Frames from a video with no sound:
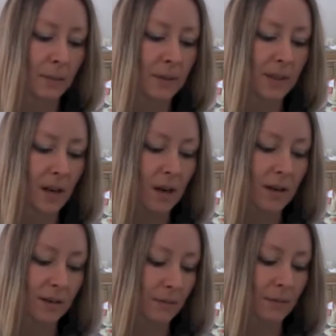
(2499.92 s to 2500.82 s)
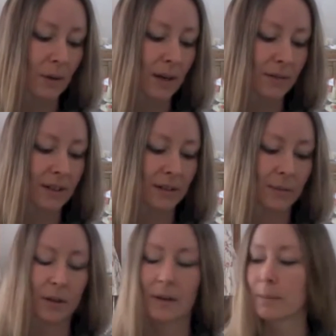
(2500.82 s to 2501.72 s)
start whatever it is I'm
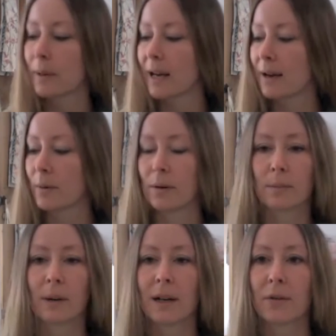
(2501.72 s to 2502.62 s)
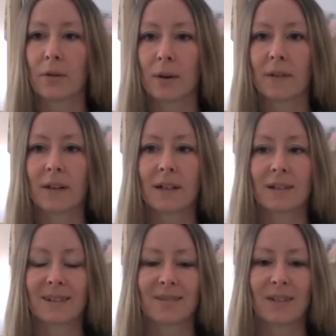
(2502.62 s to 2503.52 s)
doing, plow through it, and then
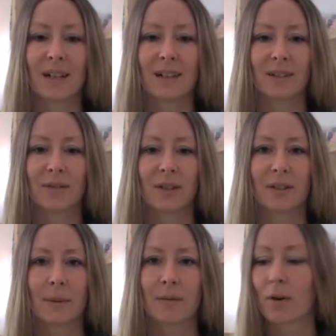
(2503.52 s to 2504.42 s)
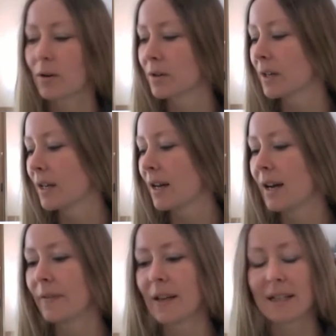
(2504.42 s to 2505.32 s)
realise I've done something wrong.
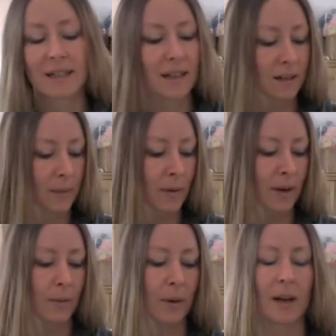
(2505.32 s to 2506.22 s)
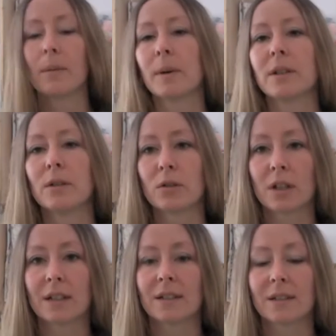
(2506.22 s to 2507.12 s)
And then it takes me quite a while, but
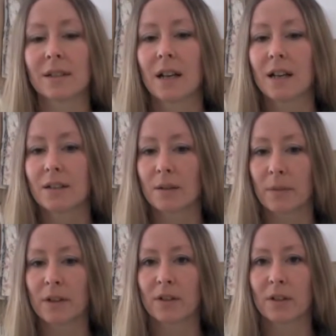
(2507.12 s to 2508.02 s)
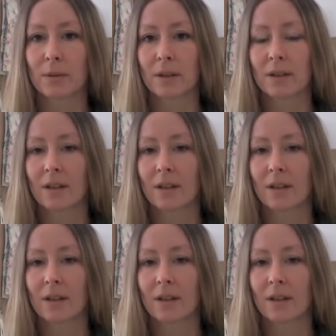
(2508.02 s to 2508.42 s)
usually it's something to do with,